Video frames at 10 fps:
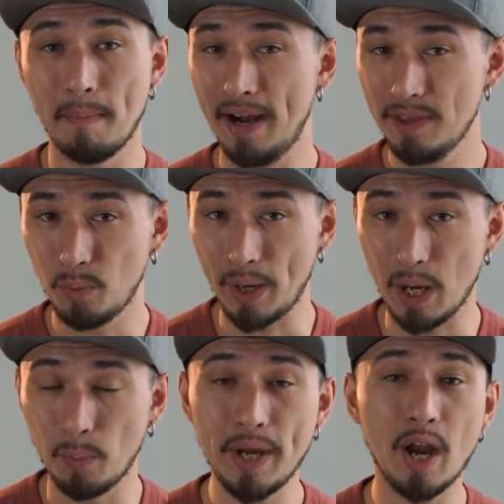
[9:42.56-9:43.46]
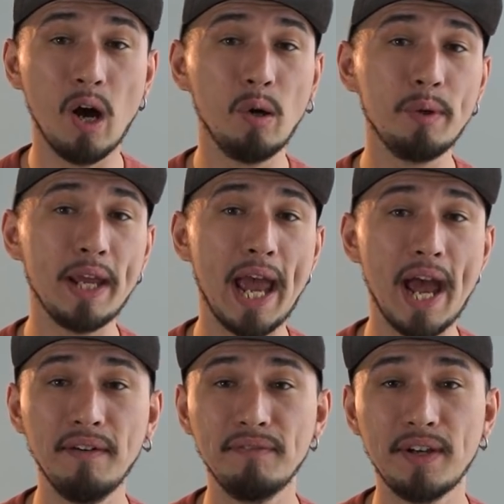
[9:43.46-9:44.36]
By the way, we already
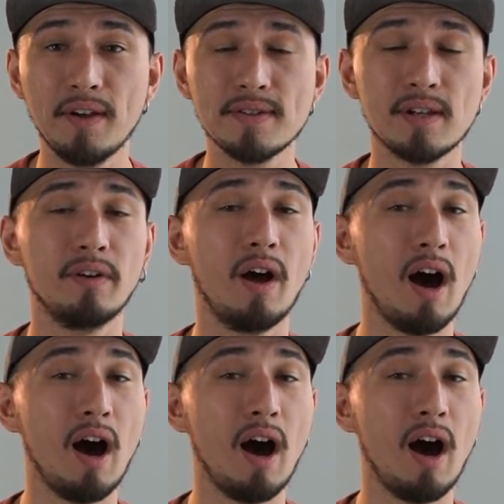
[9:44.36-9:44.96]
have videos on